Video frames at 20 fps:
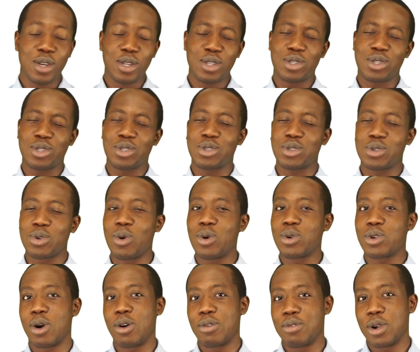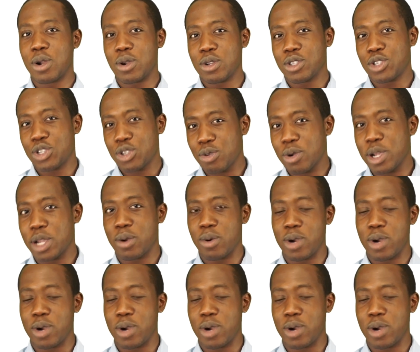sort of a trick